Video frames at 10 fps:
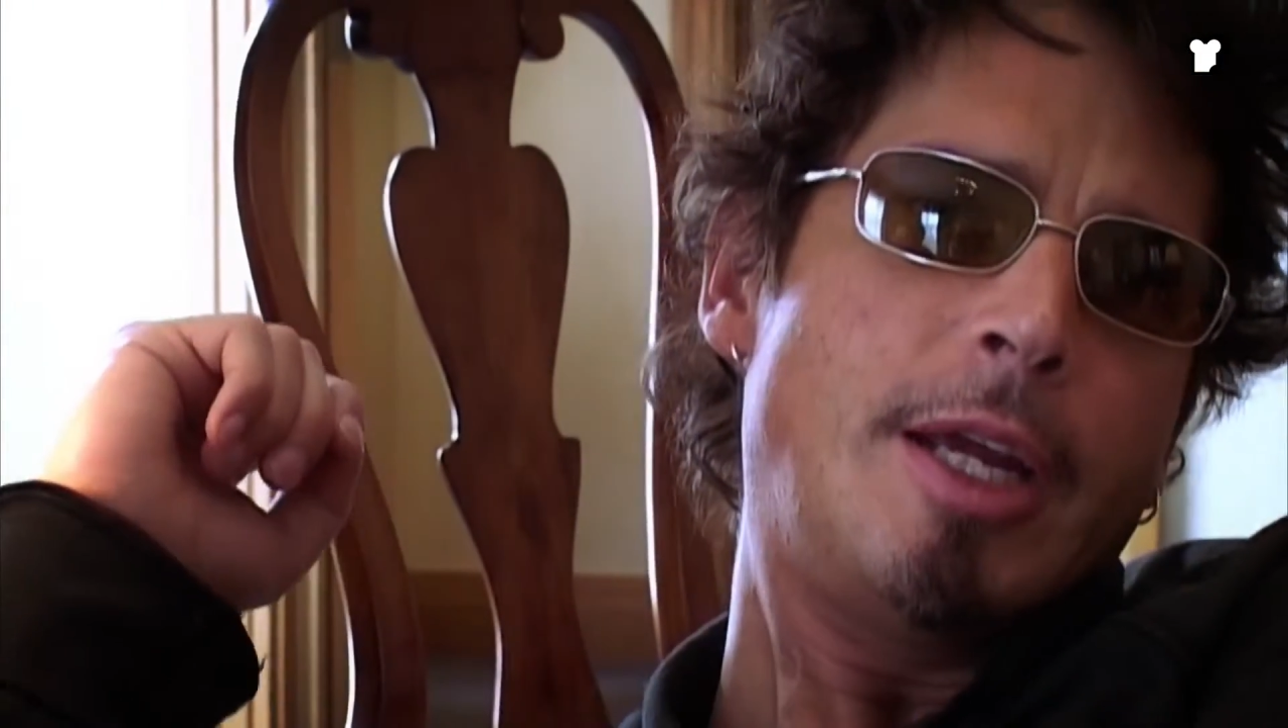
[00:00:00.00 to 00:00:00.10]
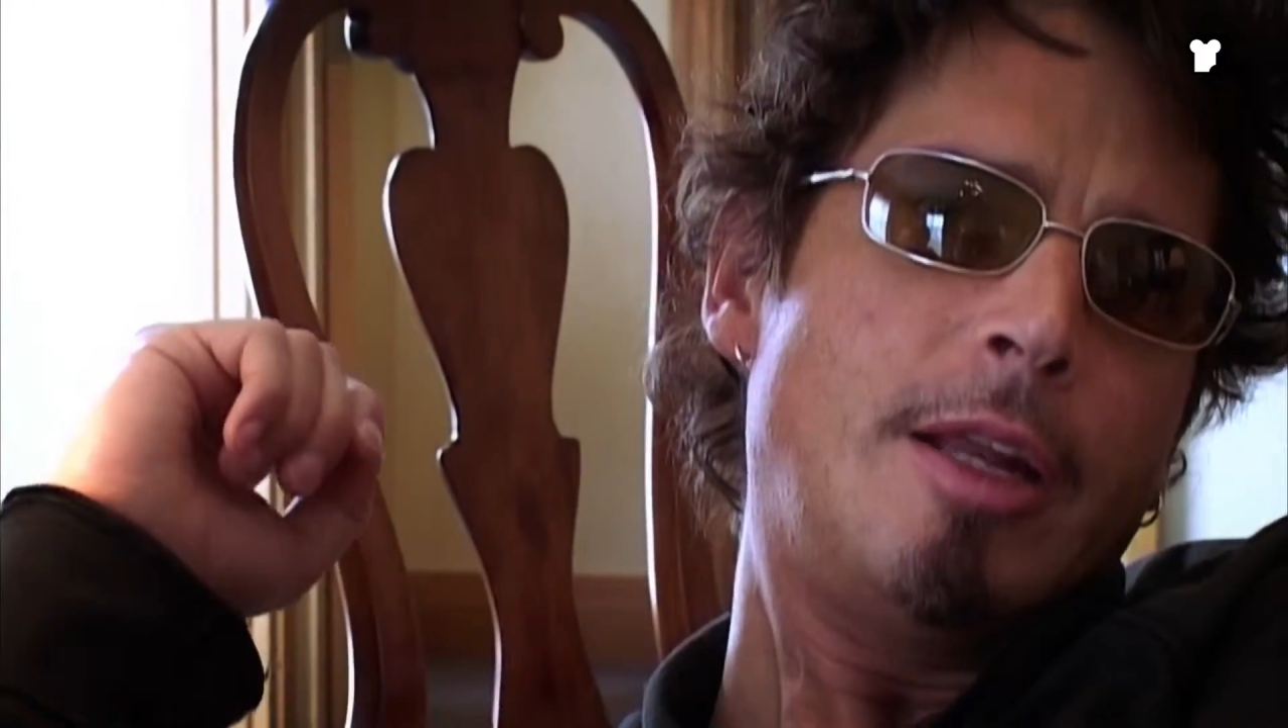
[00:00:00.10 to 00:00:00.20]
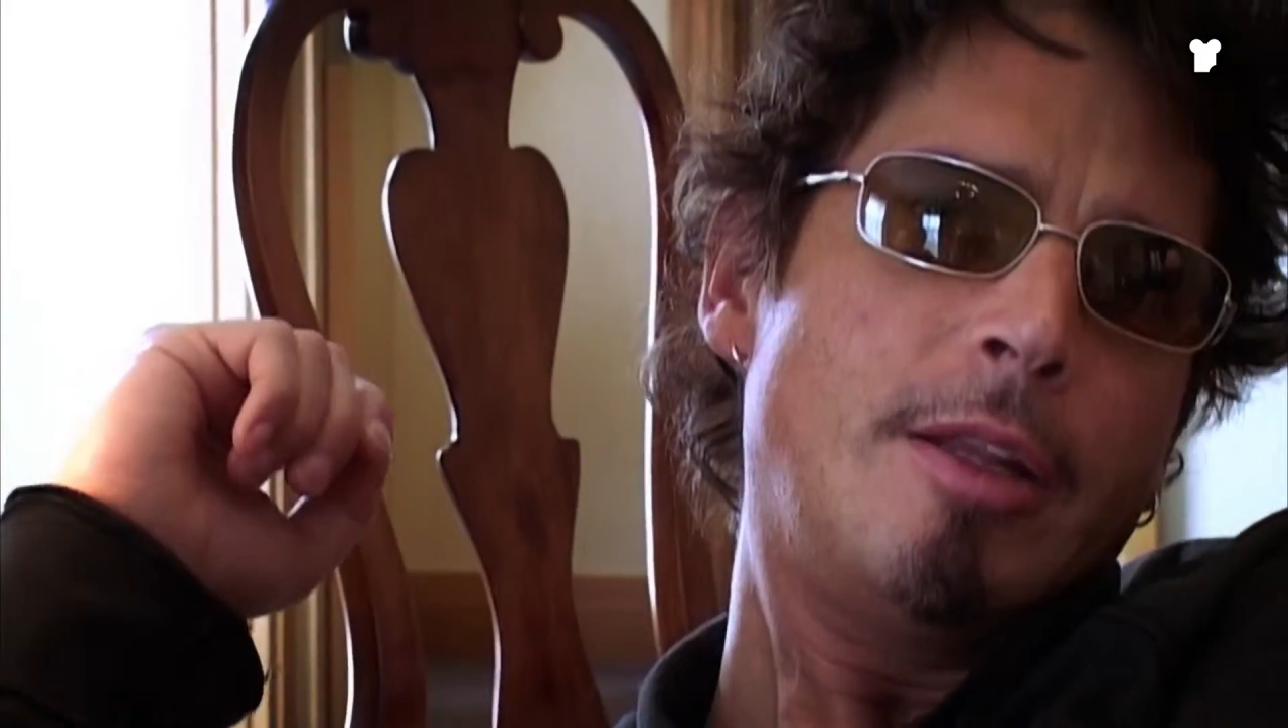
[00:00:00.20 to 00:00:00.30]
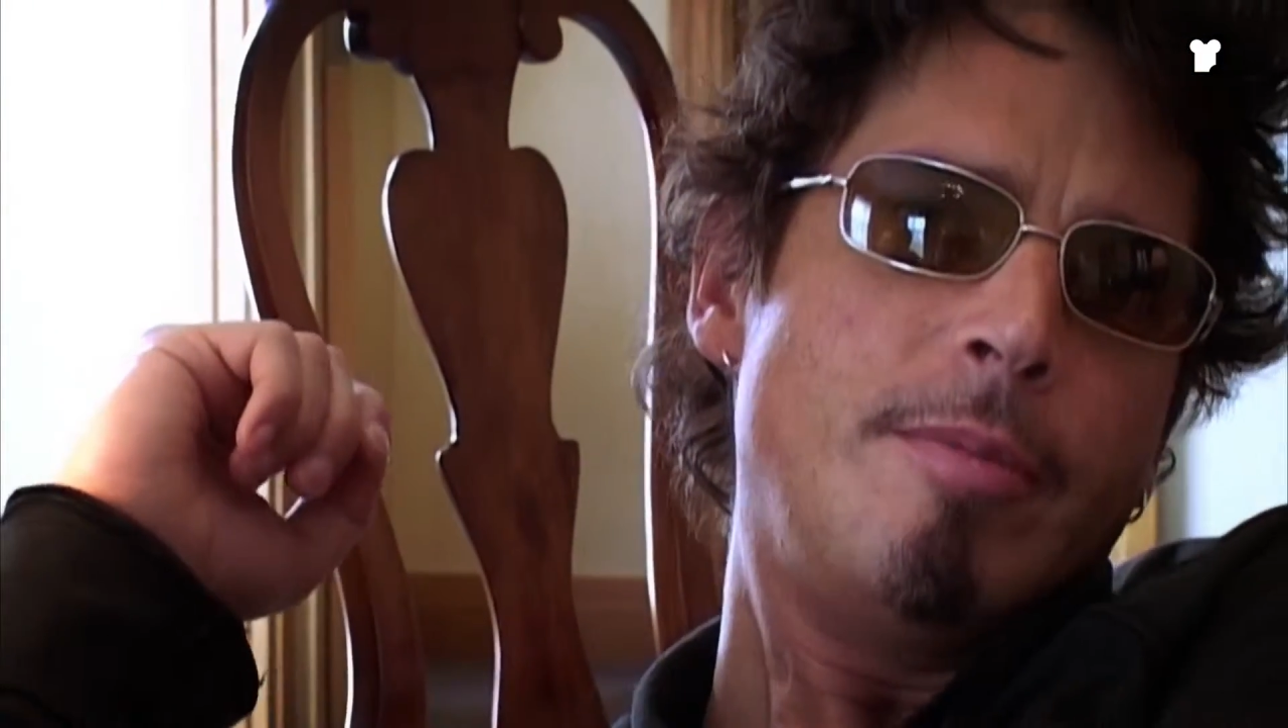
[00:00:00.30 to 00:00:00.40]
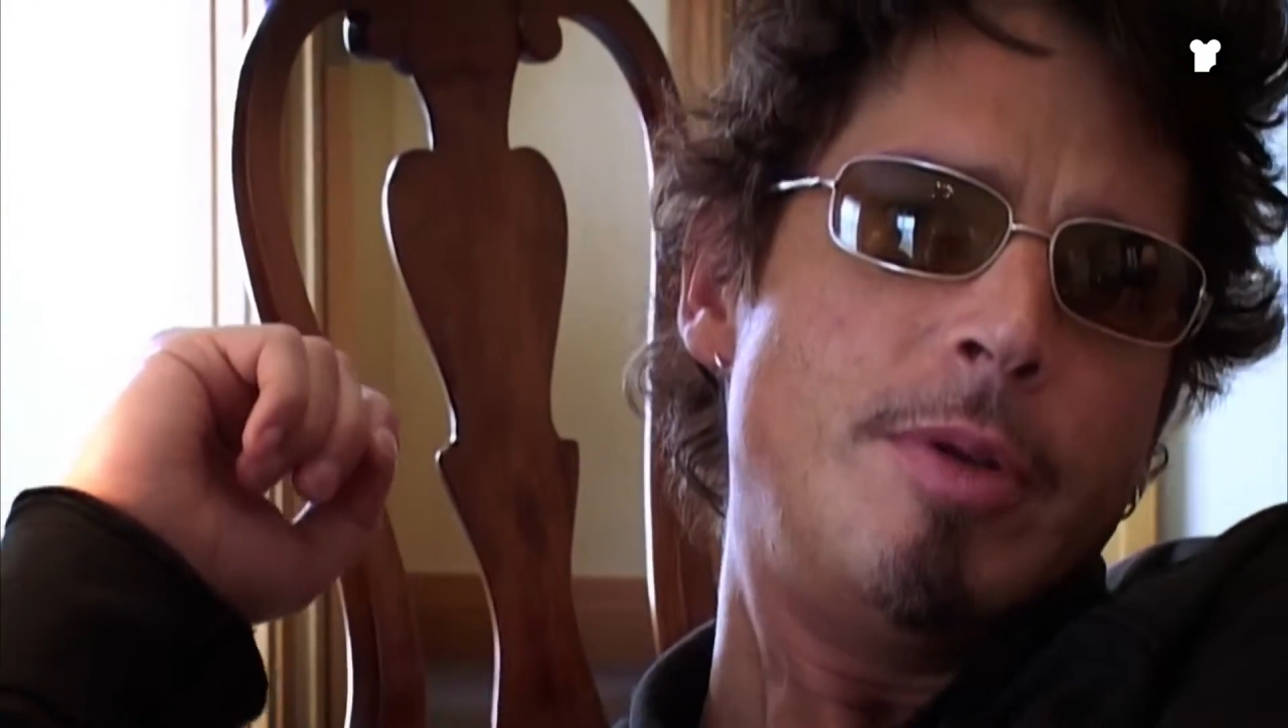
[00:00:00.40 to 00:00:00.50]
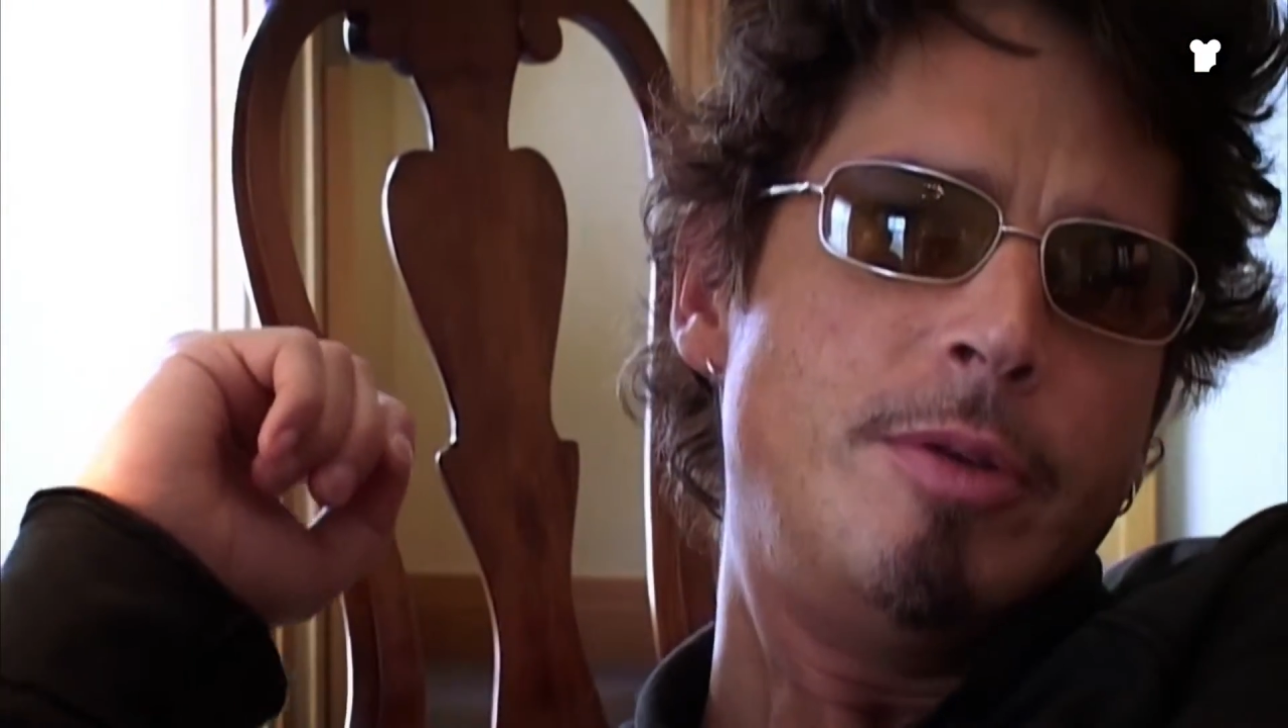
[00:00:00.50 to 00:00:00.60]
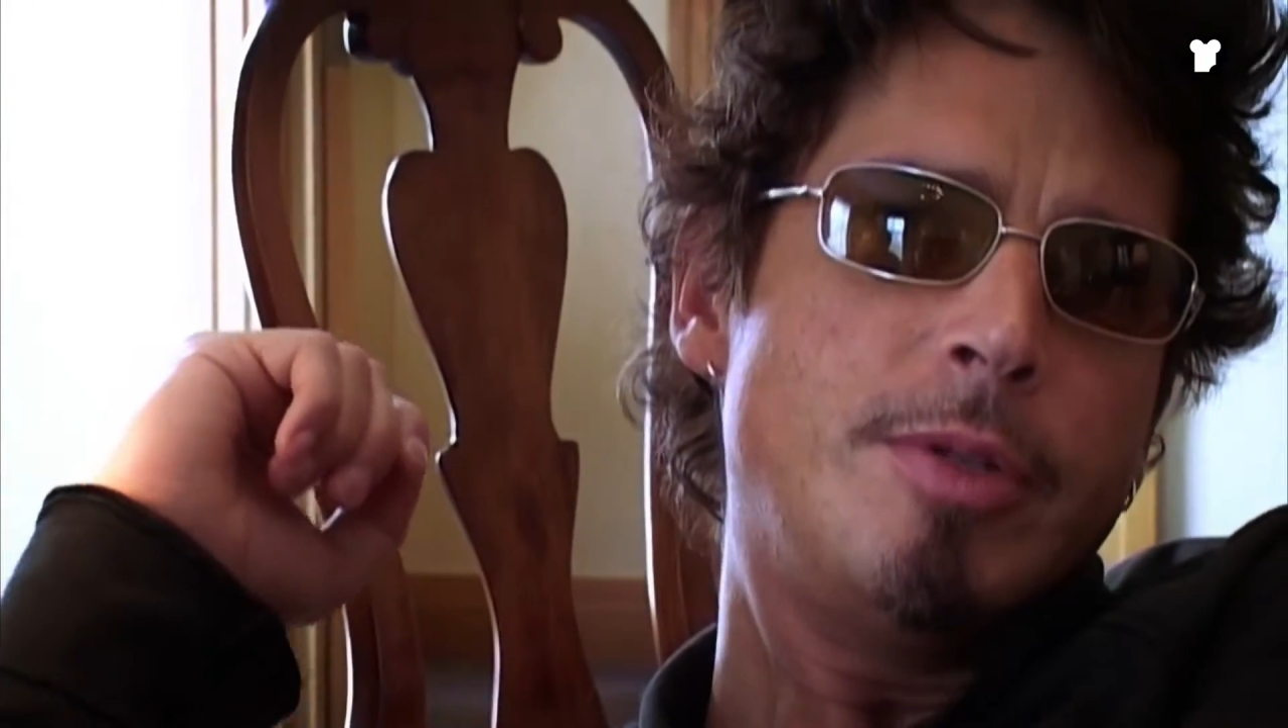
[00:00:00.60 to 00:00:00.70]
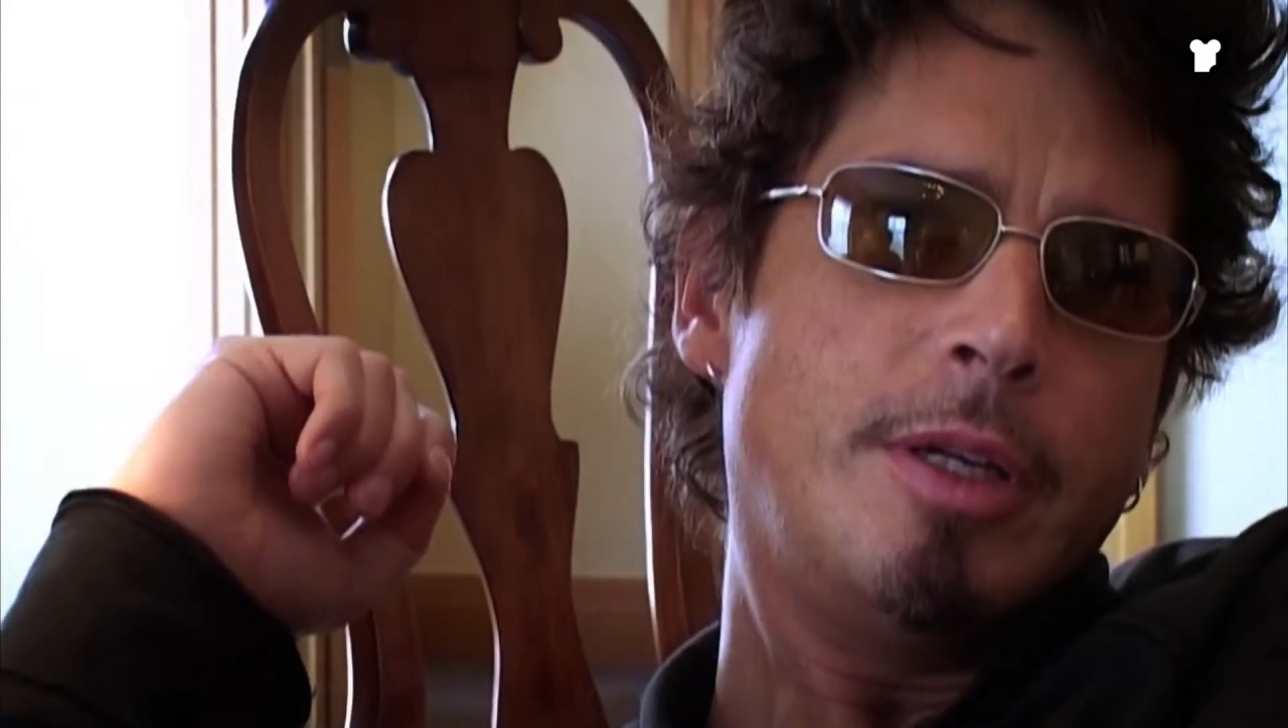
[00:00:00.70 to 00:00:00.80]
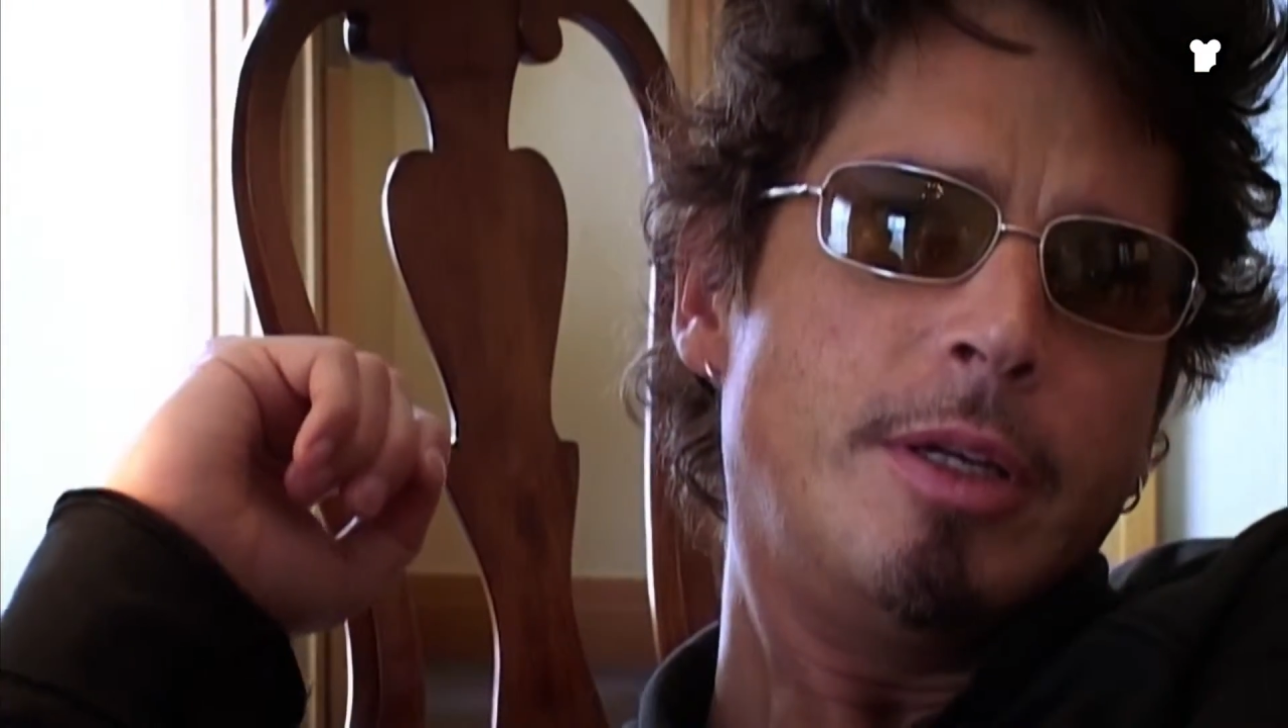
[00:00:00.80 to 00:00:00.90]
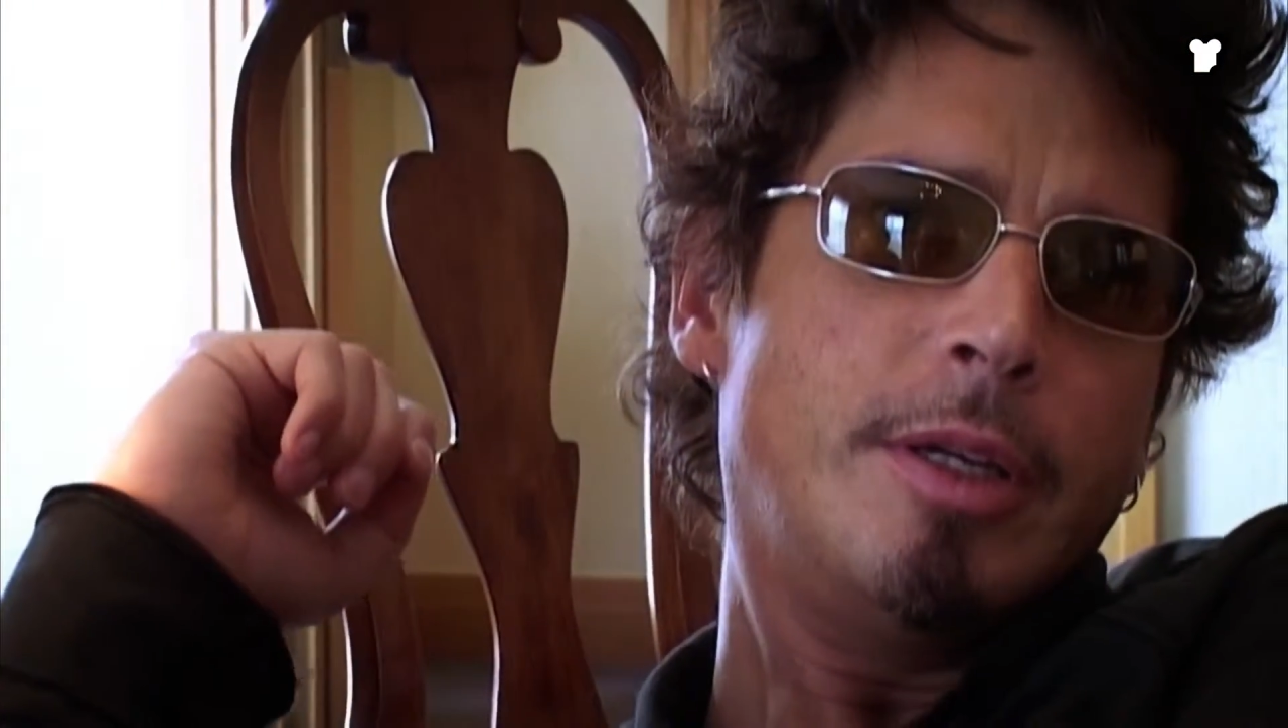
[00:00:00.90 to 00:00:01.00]
getting their
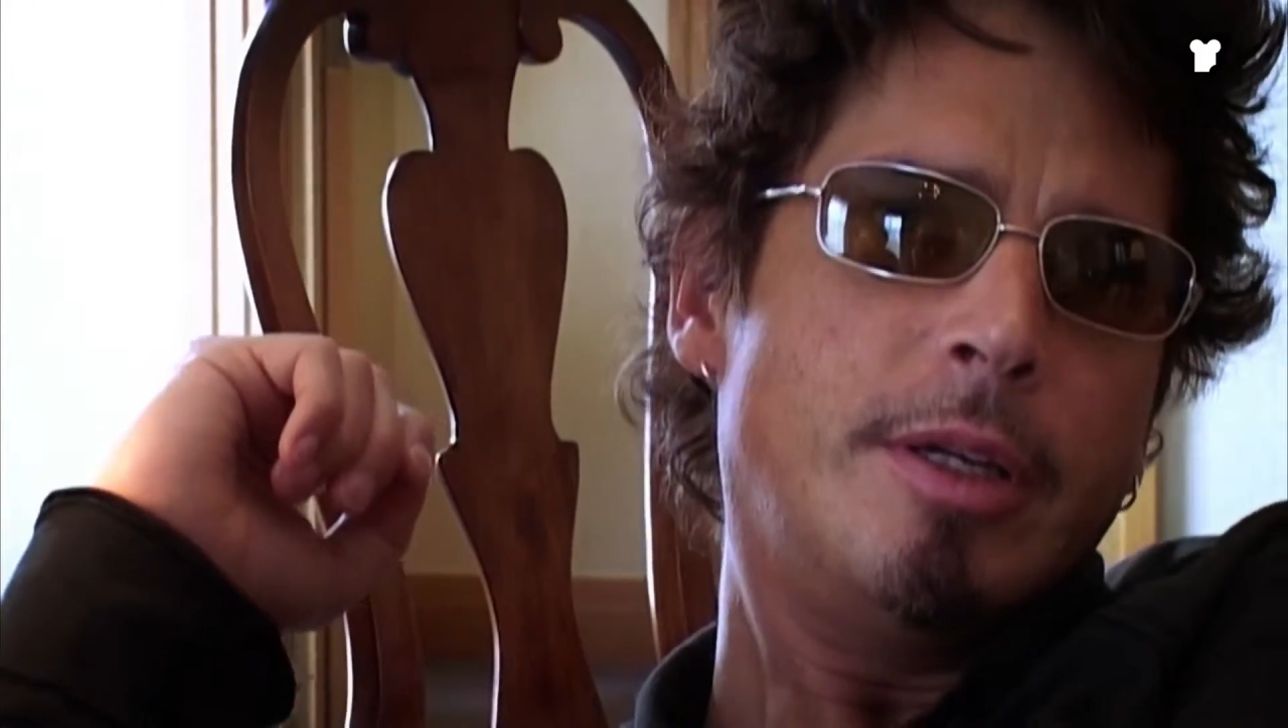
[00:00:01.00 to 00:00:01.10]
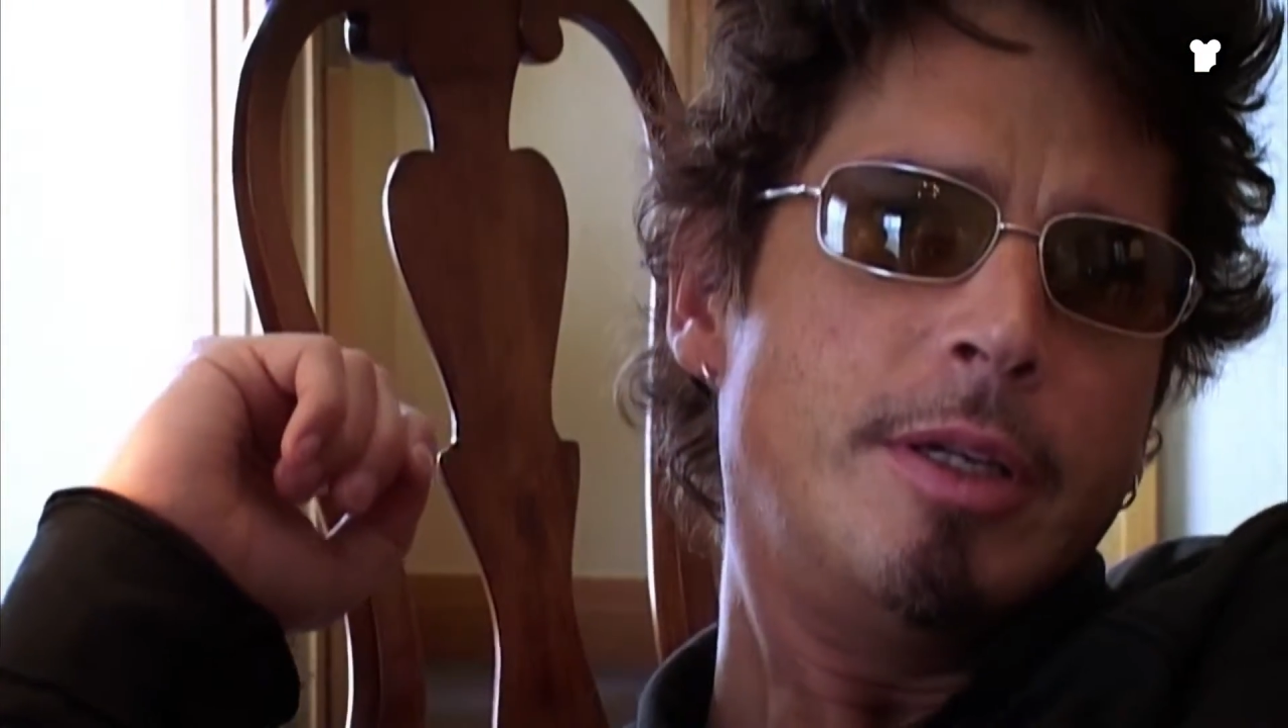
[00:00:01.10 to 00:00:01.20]
music